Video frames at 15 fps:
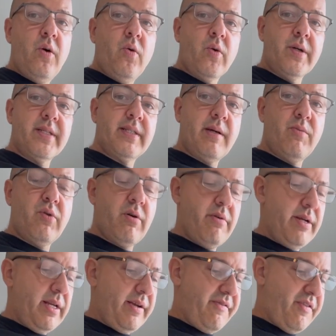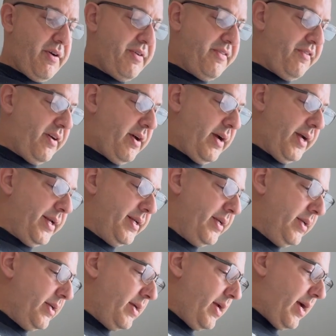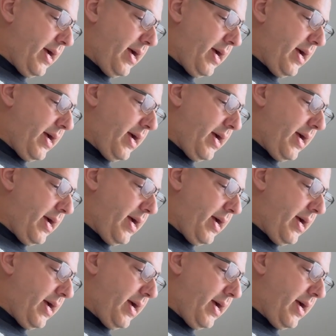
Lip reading: or somewhere around like very fine,